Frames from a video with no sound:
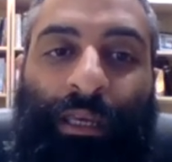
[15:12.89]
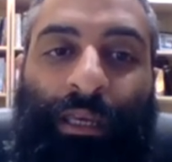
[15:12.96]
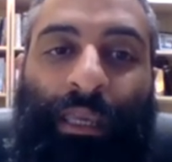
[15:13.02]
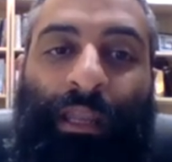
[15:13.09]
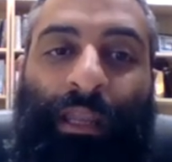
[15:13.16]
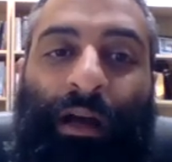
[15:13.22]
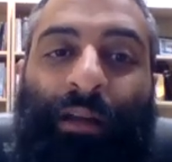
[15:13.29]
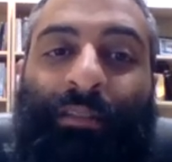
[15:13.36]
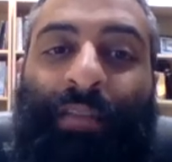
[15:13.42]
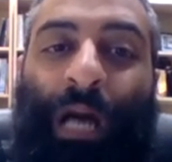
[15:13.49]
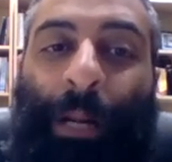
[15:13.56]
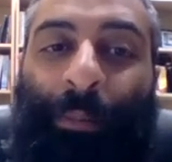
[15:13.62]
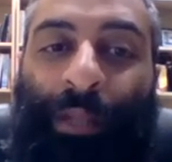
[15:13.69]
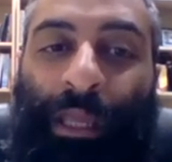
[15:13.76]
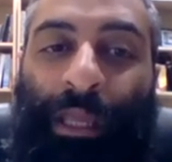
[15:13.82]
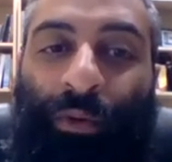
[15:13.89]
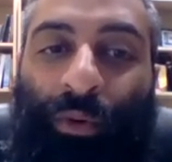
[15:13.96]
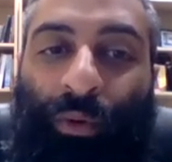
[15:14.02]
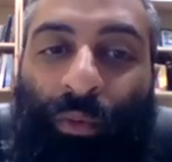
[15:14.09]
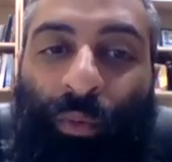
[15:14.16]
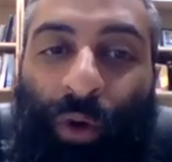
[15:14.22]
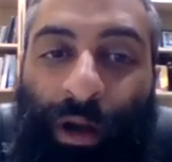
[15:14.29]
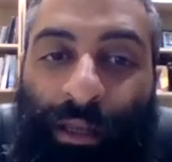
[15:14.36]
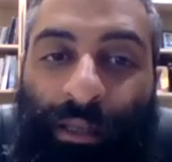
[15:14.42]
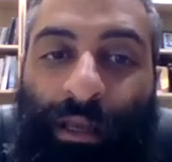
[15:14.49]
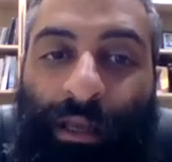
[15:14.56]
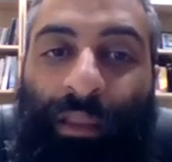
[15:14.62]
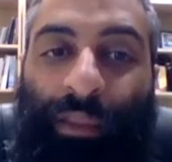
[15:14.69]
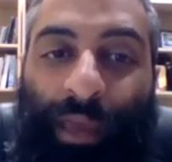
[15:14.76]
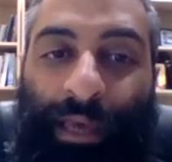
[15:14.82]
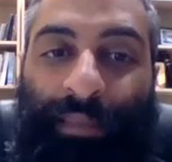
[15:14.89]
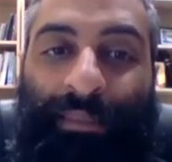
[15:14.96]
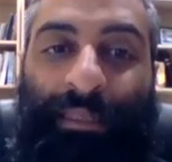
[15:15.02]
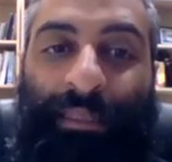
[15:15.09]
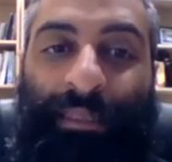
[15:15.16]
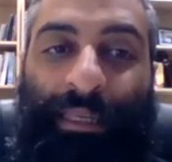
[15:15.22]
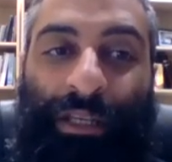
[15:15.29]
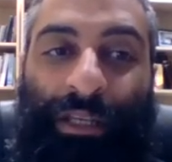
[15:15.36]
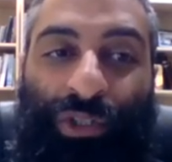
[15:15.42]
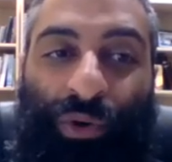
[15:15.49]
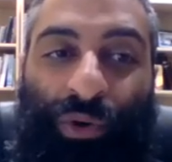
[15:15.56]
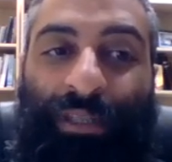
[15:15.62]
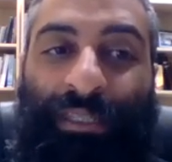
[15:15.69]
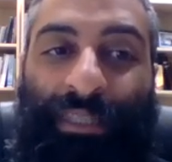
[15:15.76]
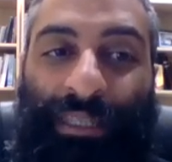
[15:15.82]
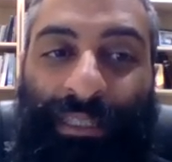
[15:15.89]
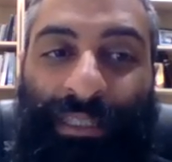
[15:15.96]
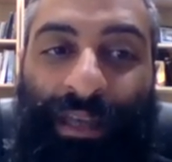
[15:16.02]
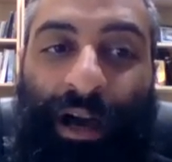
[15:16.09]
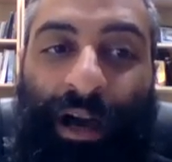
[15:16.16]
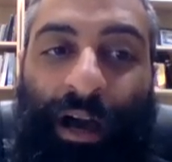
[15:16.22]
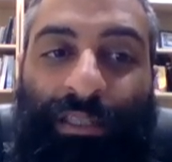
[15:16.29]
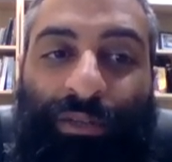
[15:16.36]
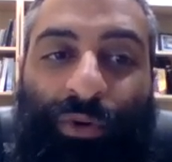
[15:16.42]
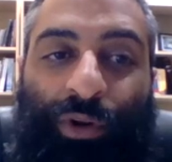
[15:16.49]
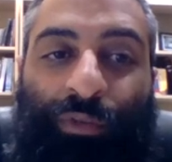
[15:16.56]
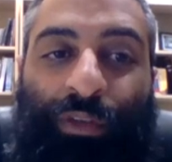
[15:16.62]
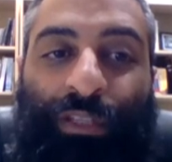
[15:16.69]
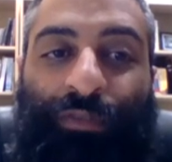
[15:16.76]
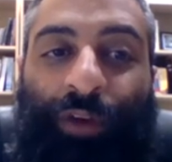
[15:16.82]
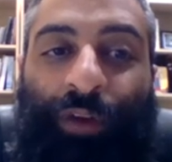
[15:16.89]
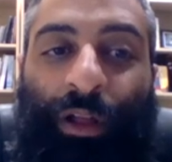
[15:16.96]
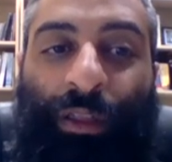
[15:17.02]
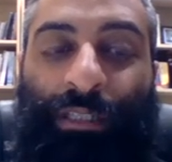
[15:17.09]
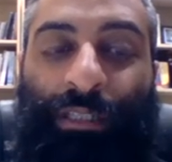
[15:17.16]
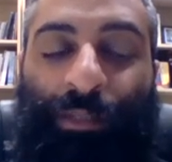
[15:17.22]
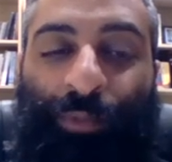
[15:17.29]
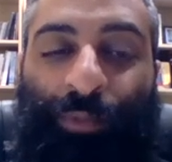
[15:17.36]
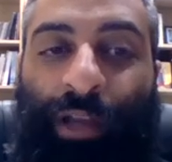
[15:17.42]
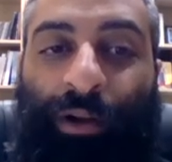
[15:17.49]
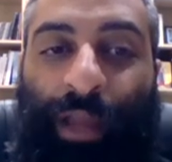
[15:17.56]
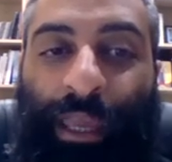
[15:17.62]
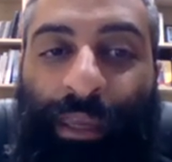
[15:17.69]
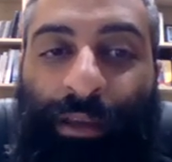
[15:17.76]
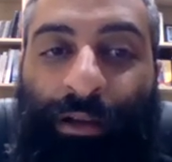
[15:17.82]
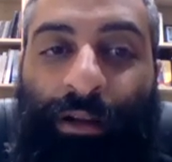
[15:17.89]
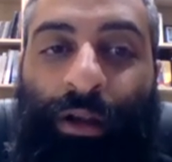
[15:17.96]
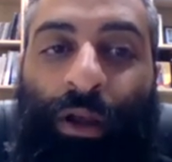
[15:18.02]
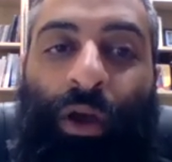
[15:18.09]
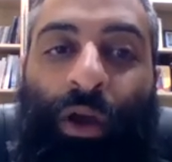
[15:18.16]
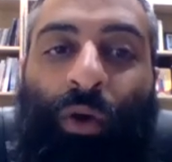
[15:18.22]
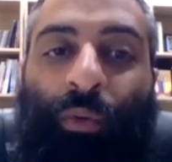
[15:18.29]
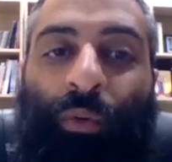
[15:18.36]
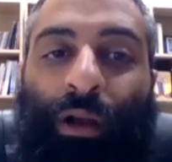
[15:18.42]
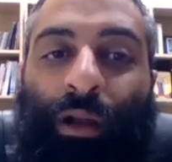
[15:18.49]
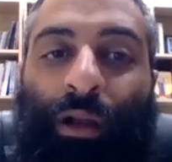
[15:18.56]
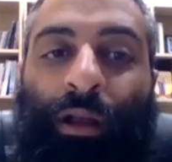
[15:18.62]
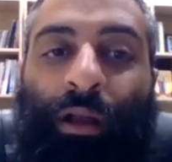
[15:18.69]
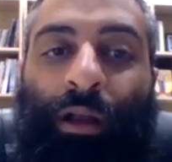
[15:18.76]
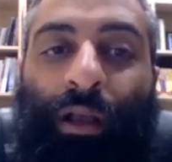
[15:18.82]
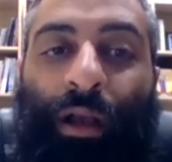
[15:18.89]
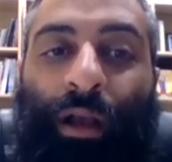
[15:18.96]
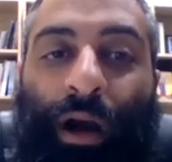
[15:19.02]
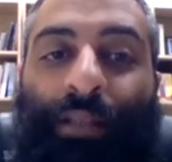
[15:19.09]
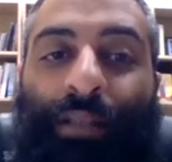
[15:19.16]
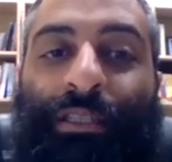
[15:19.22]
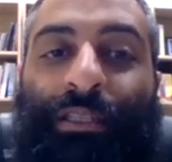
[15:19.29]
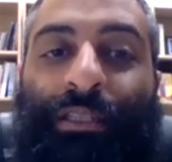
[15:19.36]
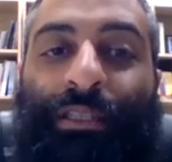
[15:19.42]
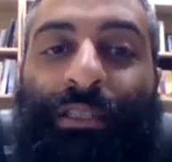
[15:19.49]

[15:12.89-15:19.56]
cannot dominate one unless he enjoys these thoughts or if he's fallen to pride or anger where god's